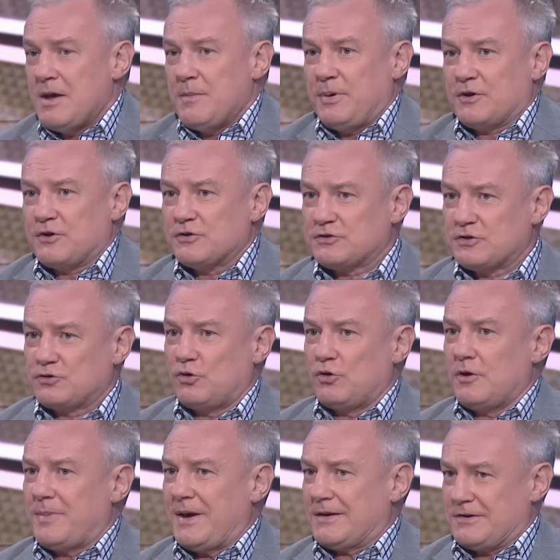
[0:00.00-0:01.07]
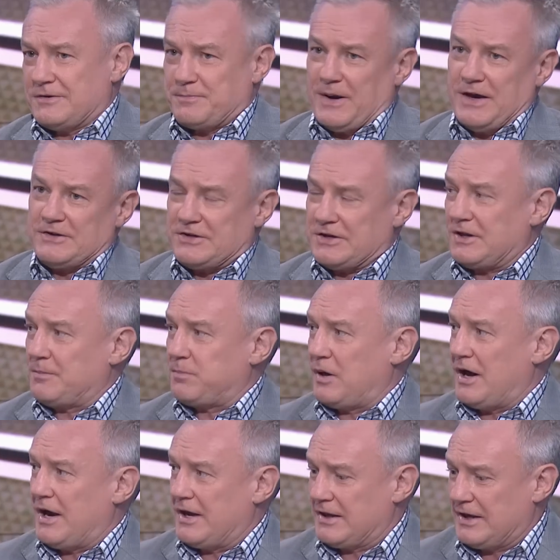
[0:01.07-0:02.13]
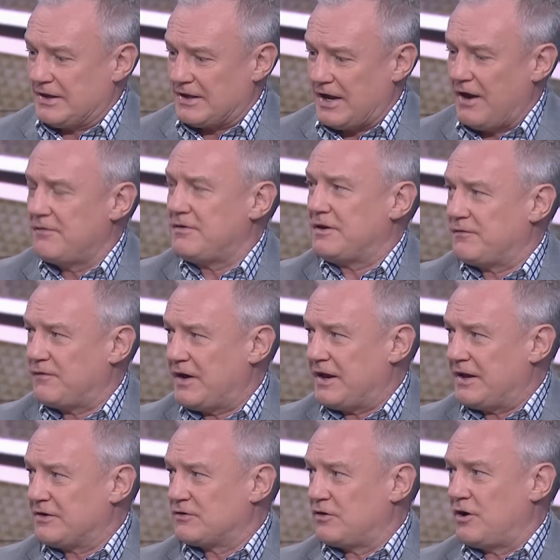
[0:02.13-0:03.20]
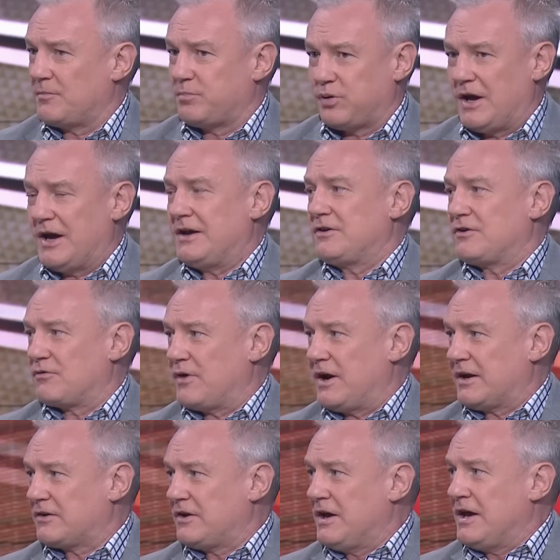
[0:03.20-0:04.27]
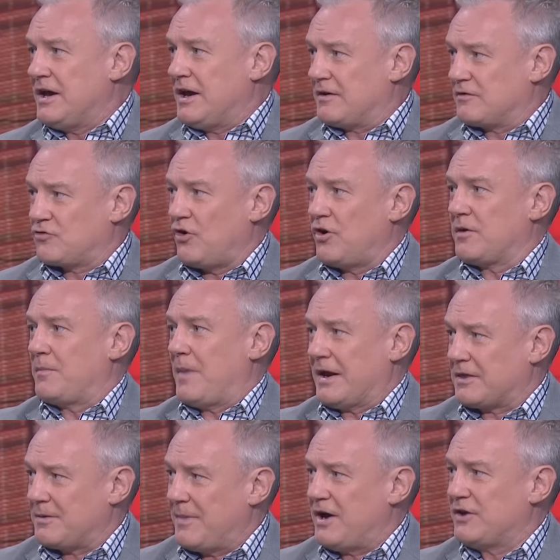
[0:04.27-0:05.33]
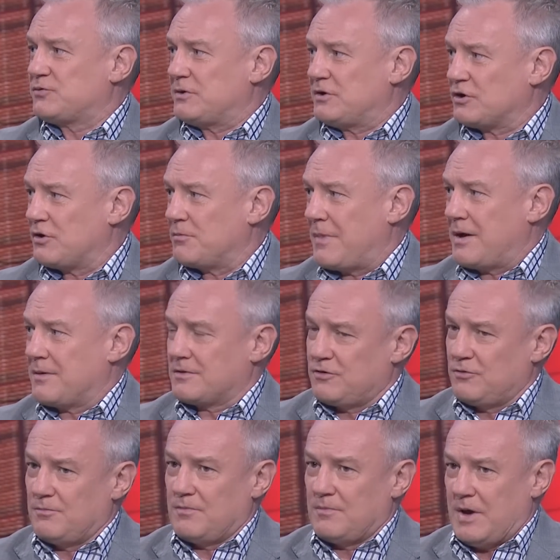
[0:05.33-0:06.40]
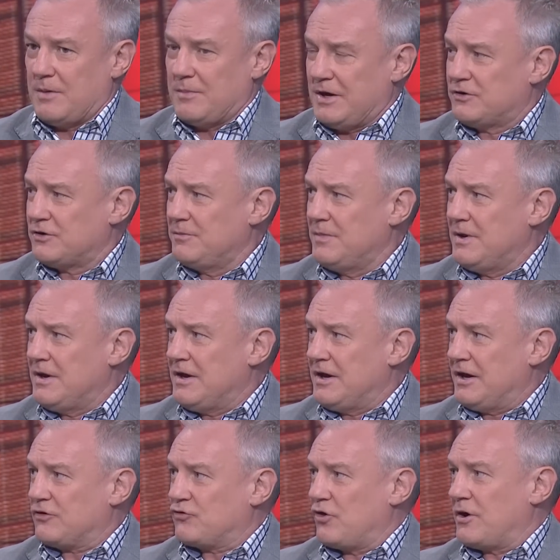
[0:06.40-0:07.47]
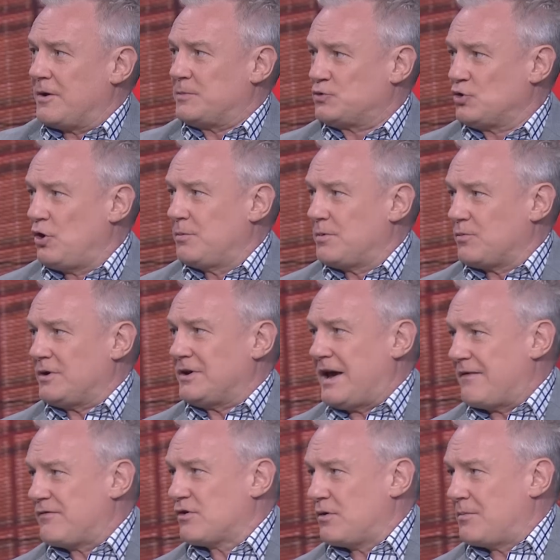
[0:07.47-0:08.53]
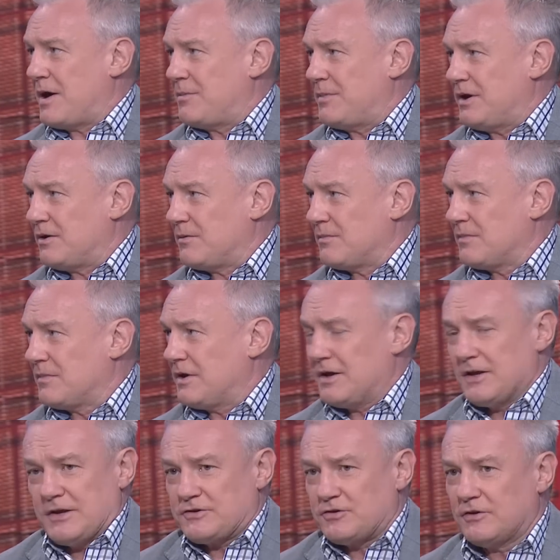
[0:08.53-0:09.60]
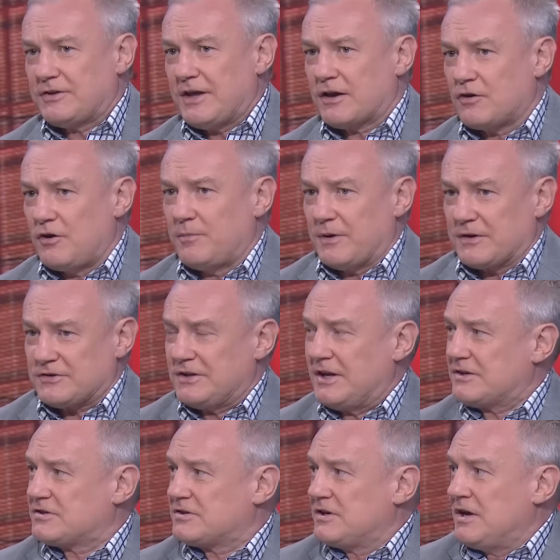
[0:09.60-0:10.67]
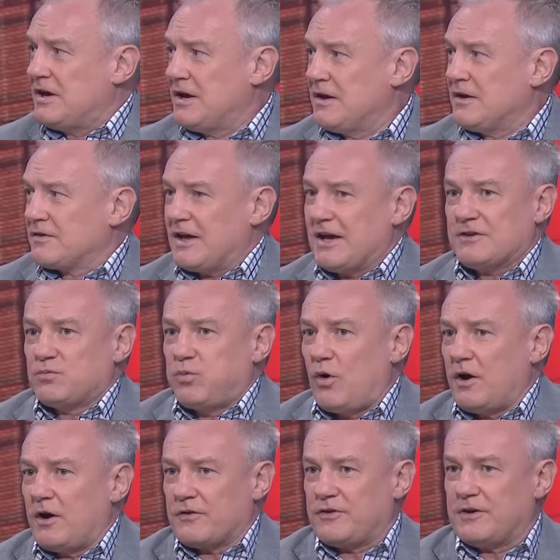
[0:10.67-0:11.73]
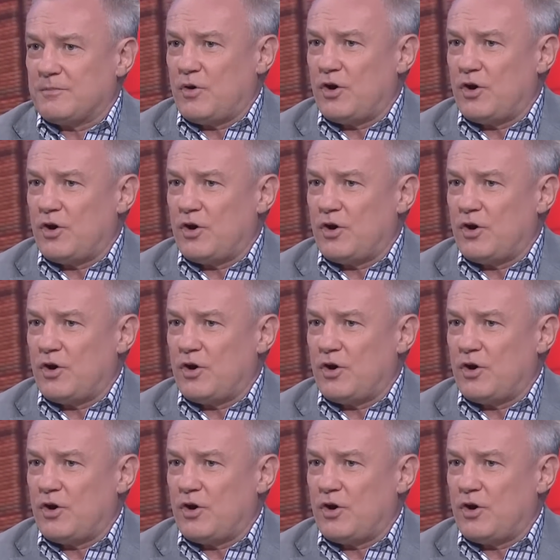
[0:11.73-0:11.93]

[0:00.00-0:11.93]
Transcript: because it's all about just basically playing, getting over the advantage line, playing direct and trying to make the most when you've got momentum and trying to absorb it when you haven't got momentum. It's not that complex. And that's why I think